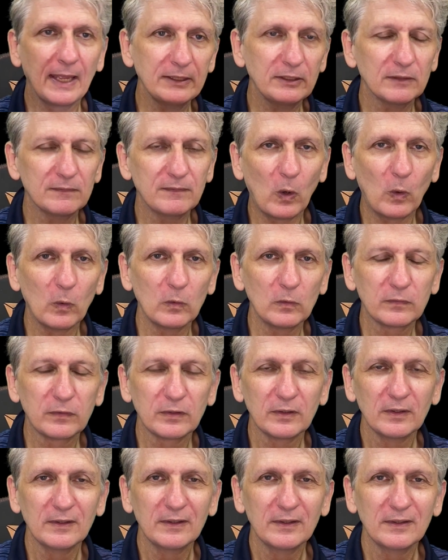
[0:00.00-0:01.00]
into a, their
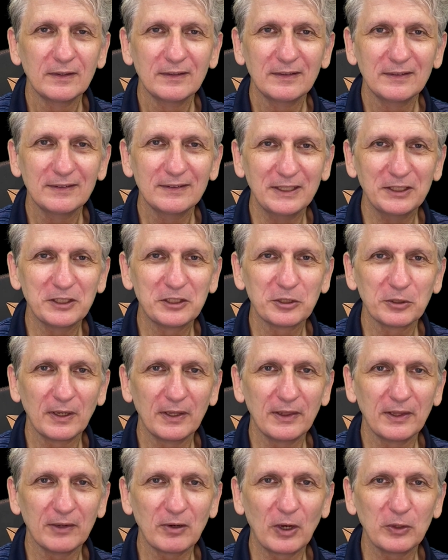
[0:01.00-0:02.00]
own little society,
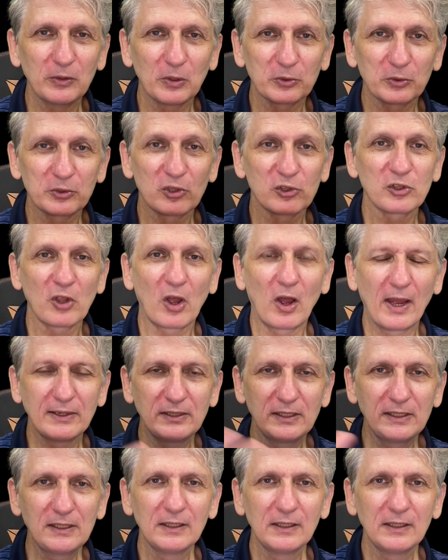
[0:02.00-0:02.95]
and